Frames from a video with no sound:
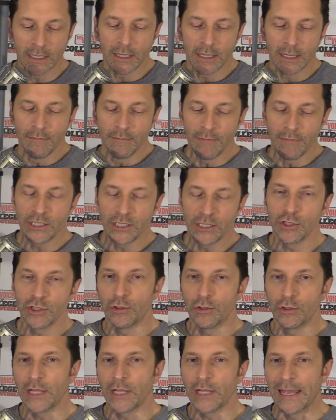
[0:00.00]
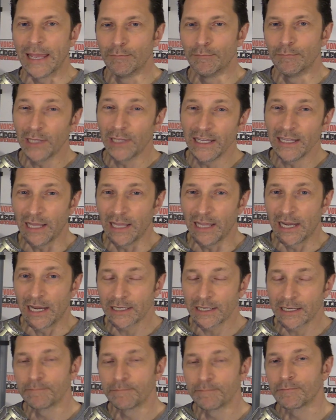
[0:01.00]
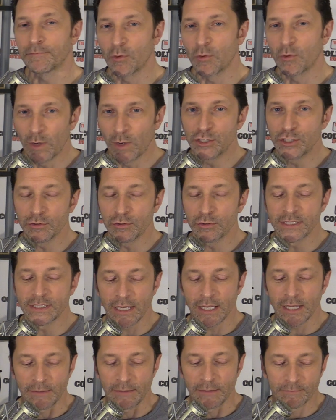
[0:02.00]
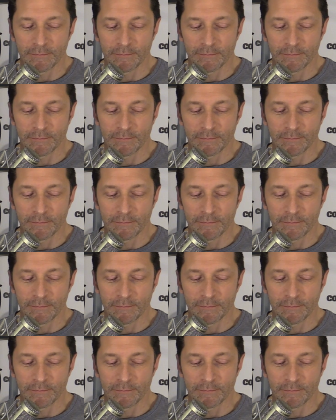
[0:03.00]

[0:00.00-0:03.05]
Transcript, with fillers: Mitchell, and Blaylock. We shall see.